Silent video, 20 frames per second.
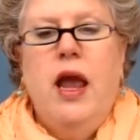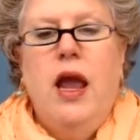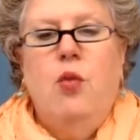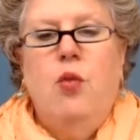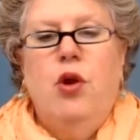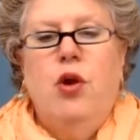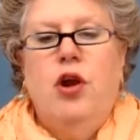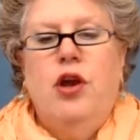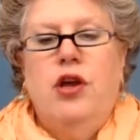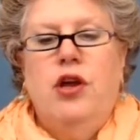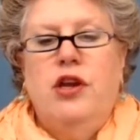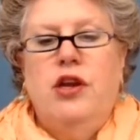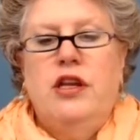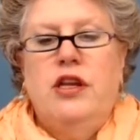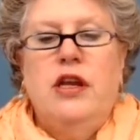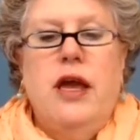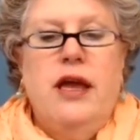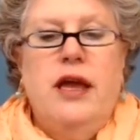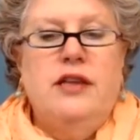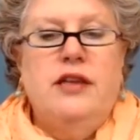and we're
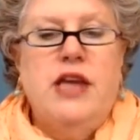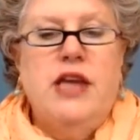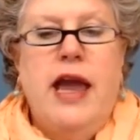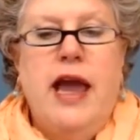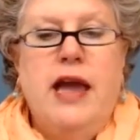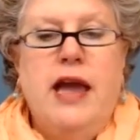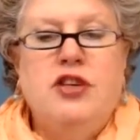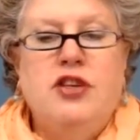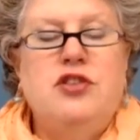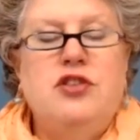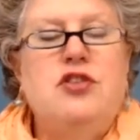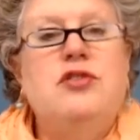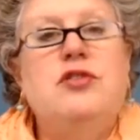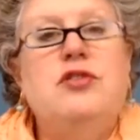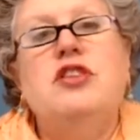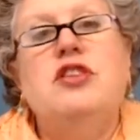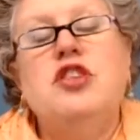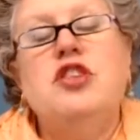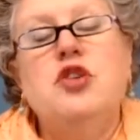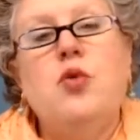going to attach it to
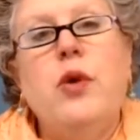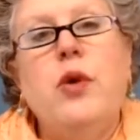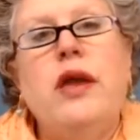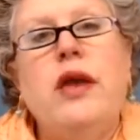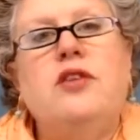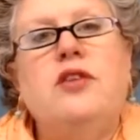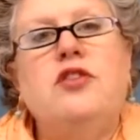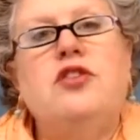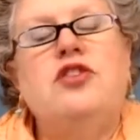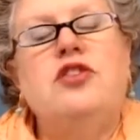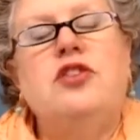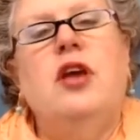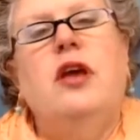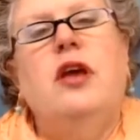the switch